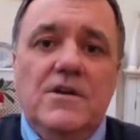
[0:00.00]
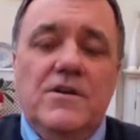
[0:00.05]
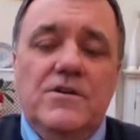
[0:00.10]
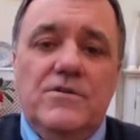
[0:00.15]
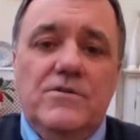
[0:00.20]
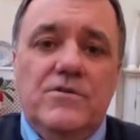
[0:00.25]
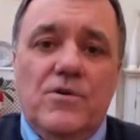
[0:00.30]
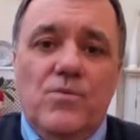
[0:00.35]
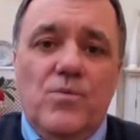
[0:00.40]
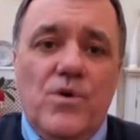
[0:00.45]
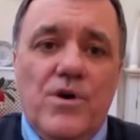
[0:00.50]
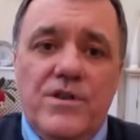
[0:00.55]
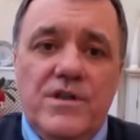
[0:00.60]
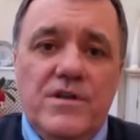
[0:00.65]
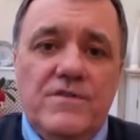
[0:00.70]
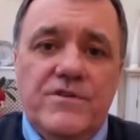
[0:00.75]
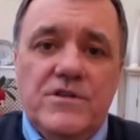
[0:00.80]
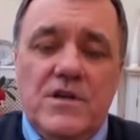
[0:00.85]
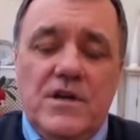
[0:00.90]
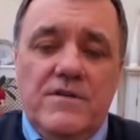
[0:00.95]
you're not worthy
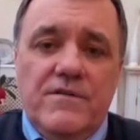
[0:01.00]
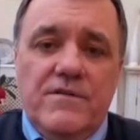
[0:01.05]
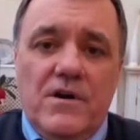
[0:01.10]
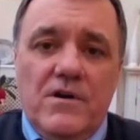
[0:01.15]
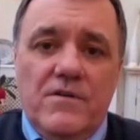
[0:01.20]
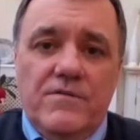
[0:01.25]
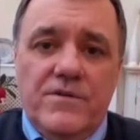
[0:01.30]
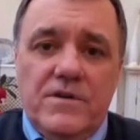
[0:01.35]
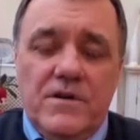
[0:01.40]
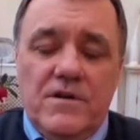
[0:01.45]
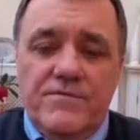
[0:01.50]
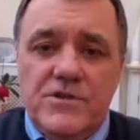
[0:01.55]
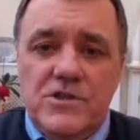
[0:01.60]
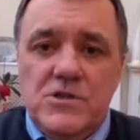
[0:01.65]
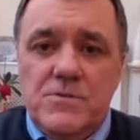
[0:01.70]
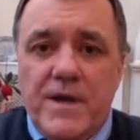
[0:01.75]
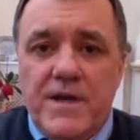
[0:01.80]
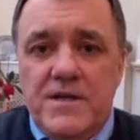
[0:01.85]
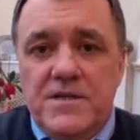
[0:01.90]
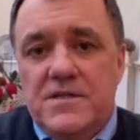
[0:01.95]
of a
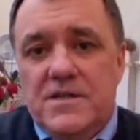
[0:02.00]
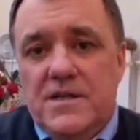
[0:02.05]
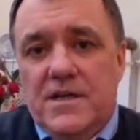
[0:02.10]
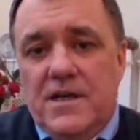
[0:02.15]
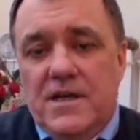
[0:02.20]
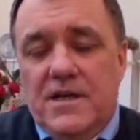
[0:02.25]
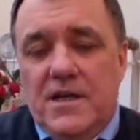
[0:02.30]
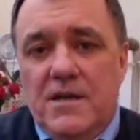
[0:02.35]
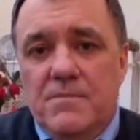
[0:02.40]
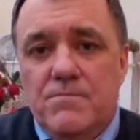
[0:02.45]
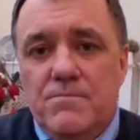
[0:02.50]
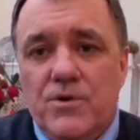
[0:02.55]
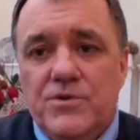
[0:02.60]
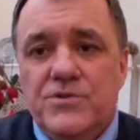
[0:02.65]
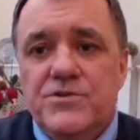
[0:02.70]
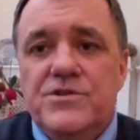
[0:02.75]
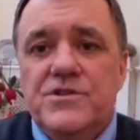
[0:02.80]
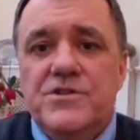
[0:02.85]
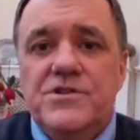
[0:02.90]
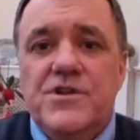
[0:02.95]
space in
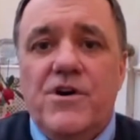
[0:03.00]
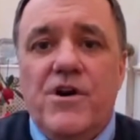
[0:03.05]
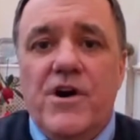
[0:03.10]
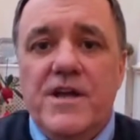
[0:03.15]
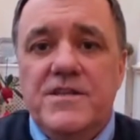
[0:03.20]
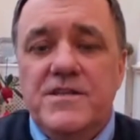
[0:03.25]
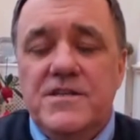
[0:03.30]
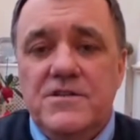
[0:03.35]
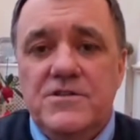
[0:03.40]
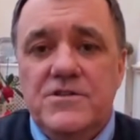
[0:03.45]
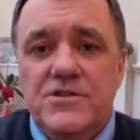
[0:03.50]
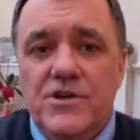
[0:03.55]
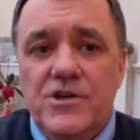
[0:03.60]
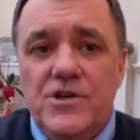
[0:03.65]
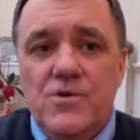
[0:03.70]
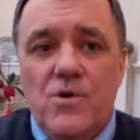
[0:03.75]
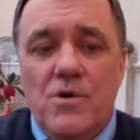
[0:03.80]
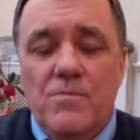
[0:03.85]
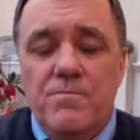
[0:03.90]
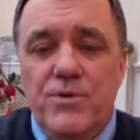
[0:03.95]
modern society. So
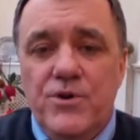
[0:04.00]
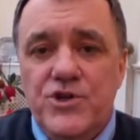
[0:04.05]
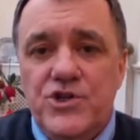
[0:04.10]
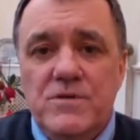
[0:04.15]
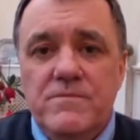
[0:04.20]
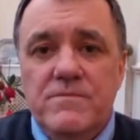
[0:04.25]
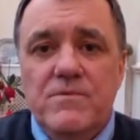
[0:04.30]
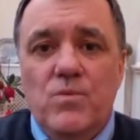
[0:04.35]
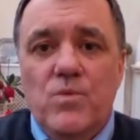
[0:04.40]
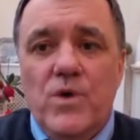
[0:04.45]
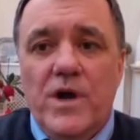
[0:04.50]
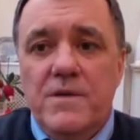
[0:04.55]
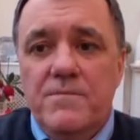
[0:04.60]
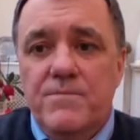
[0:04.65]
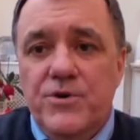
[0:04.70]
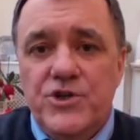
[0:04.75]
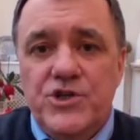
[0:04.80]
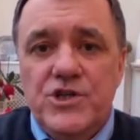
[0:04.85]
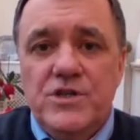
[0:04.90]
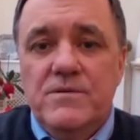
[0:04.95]
you're pushing them
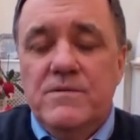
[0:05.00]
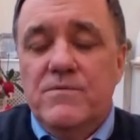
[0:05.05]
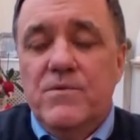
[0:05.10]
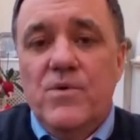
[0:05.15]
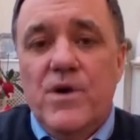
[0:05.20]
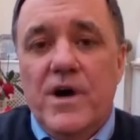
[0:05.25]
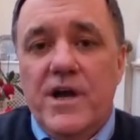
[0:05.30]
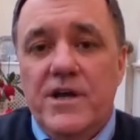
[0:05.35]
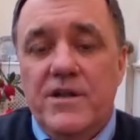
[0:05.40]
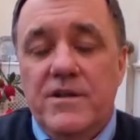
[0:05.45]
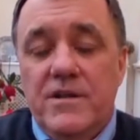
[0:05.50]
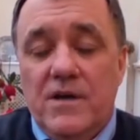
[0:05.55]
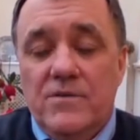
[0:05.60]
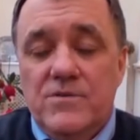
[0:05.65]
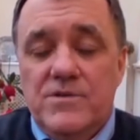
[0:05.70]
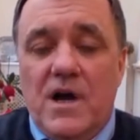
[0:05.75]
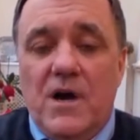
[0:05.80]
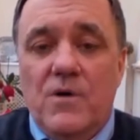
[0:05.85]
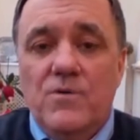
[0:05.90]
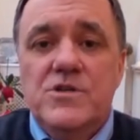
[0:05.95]
away, and
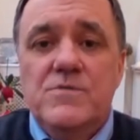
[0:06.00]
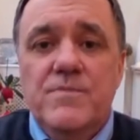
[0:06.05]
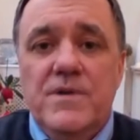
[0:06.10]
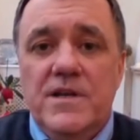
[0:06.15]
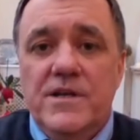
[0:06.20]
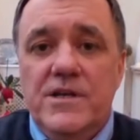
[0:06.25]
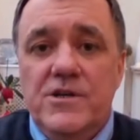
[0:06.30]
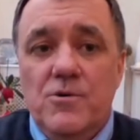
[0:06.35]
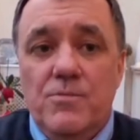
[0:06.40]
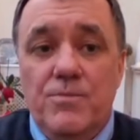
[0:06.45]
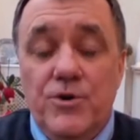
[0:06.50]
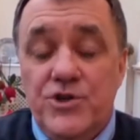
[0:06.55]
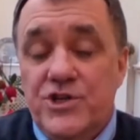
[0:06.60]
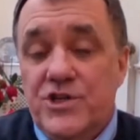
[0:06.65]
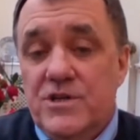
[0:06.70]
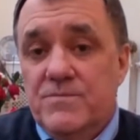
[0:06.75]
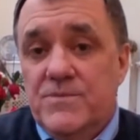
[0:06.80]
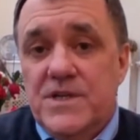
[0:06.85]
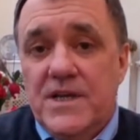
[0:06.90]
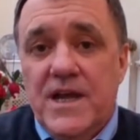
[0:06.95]
ultimately you're
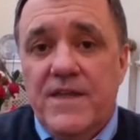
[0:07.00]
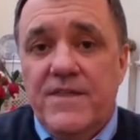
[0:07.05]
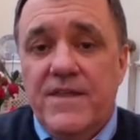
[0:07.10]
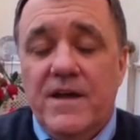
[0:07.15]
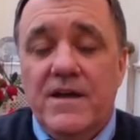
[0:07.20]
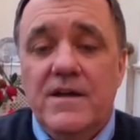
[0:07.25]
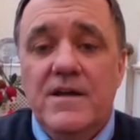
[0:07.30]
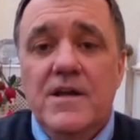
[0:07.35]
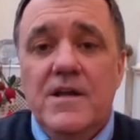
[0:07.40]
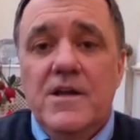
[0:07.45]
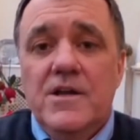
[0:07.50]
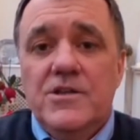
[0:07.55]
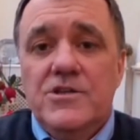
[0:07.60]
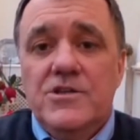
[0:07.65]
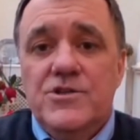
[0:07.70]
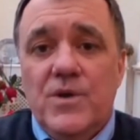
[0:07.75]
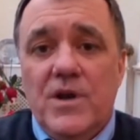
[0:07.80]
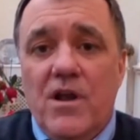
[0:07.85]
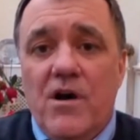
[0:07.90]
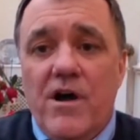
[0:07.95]
pushing them together
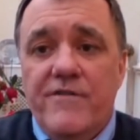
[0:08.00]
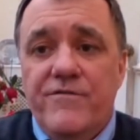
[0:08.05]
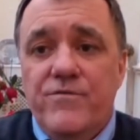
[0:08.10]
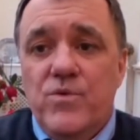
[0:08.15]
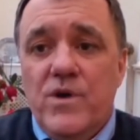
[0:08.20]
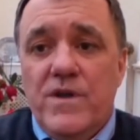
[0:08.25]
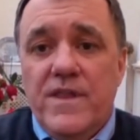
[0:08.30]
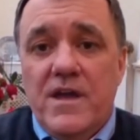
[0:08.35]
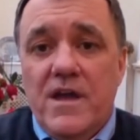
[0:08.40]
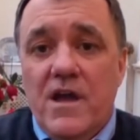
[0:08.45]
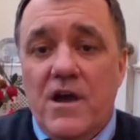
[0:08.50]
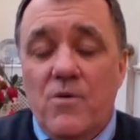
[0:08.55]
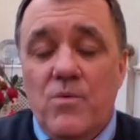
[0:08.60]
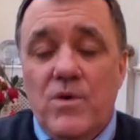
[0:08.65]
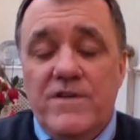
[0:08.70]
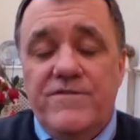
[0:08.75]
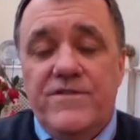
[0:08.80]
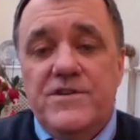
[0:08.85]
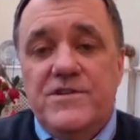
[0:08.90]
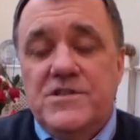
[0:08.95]
to a life where they go, well,
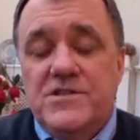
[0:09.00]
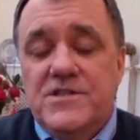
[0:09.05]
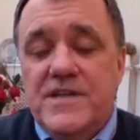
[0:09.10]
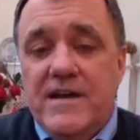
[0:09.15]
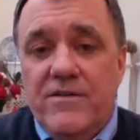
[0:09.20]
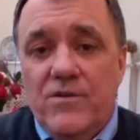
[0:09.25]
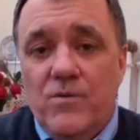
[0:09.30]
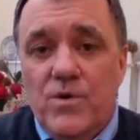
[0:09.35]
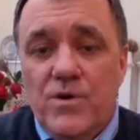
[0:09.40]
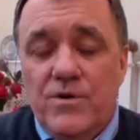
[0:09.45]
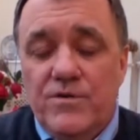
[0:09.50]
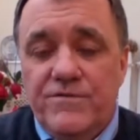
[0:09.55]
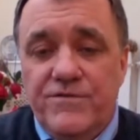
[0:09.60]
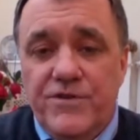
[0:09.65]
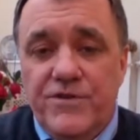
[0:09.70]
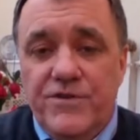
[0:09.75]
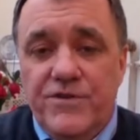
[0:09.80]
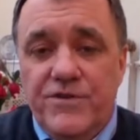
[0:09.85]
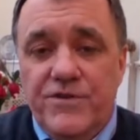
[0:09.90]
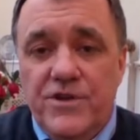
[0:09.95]
if this is how the world
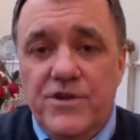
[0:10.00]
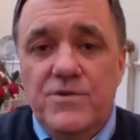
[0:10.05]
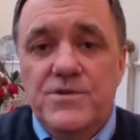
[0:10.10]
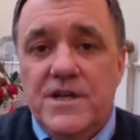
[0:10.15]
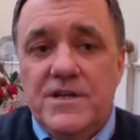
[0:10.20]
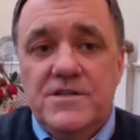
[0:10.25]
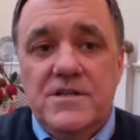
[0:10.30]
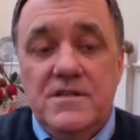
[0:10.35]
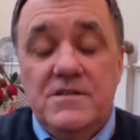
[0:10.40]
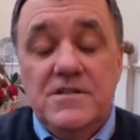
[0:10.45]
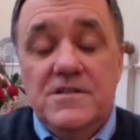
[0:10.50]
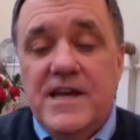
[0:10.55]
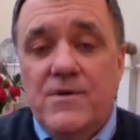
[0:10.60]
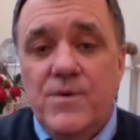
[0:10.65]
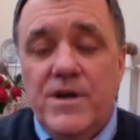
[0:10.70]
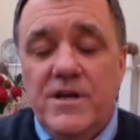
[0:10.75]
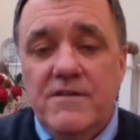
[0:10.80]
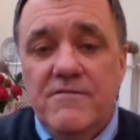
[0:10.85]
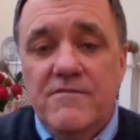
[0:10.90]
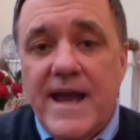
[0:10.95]
views us, and this is how
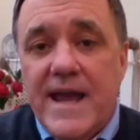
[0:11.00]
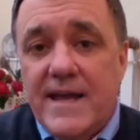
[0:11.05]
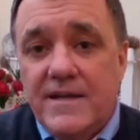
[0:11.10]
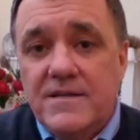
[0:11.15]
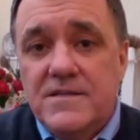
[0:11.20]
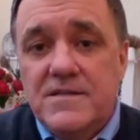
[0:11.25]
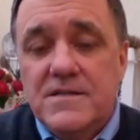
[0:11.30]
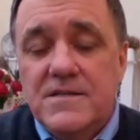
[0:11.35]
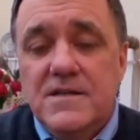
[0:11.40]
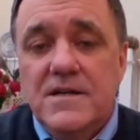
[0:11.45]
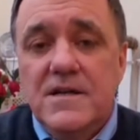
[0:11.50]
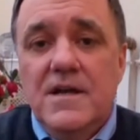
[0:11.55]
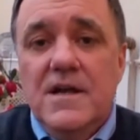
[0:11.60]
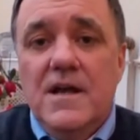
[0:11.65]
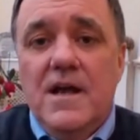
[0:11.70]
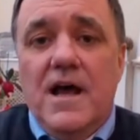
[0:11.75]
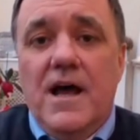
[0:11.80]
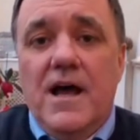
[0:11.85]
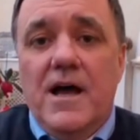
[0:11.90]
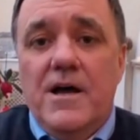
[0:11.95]
we're going to act.
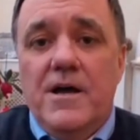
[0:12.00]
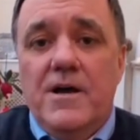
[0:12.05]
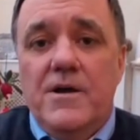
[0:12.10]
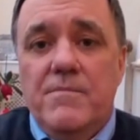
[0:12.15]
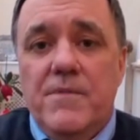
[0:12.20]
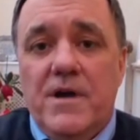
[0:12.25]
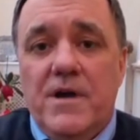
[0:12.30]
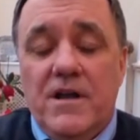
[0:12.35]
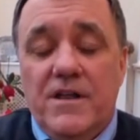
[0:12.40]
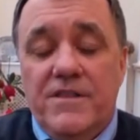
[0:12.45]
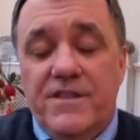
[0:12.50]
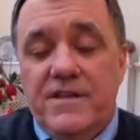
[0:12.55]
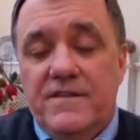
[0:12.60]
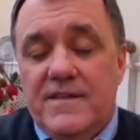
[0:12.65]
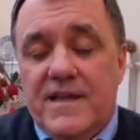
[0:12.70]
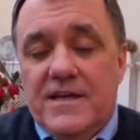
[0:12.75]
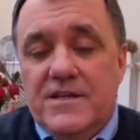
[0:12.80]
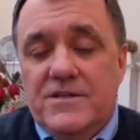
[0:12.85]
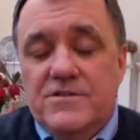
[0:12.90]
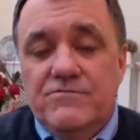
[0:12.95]
And I think
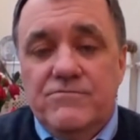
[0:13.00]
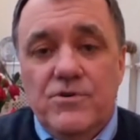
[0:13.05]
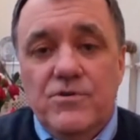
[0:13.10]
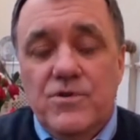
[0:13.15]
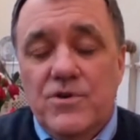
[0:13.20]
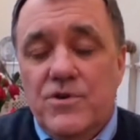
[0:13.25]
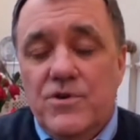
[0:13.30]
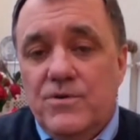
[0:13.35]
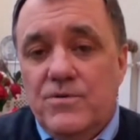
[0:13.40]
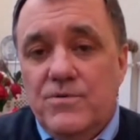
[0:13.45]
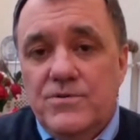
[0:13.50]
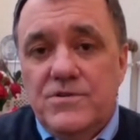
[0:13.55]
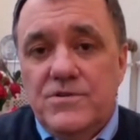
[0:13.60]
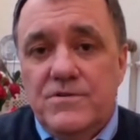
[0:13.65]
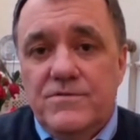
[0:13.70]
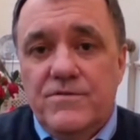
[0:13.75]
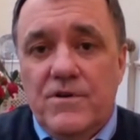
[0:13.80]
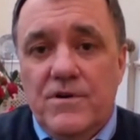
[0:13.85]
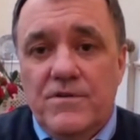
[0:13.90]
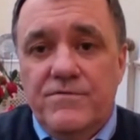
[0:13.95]
that's the root cause
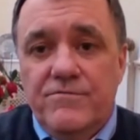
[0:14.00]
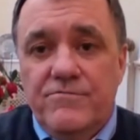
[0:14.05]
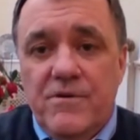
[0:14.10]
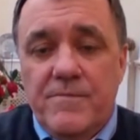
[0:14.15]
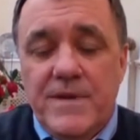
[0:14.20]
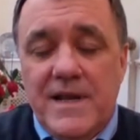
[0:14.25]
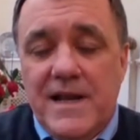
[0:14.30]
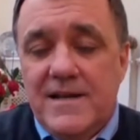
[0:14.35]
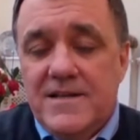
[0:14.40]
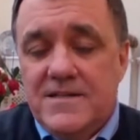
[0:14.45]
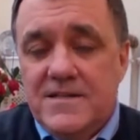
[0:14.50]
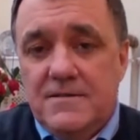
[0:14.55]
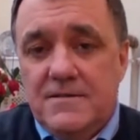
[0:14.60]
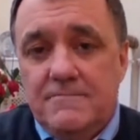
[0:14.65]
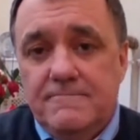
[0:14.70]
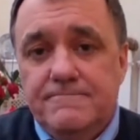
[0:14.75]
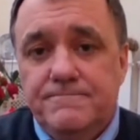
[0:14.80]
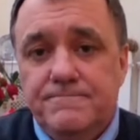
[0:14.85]
of criminality.